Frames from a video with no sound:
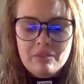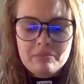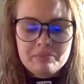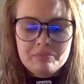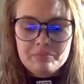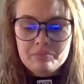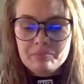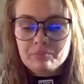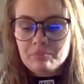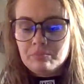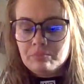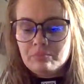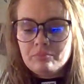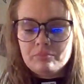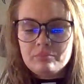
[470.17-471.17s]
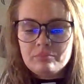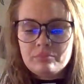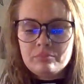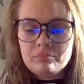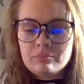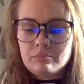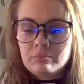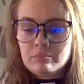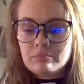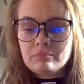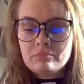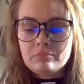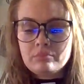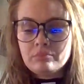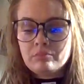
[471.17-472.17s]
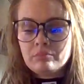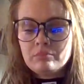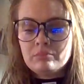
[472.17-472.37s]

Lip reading: Nobody speaks.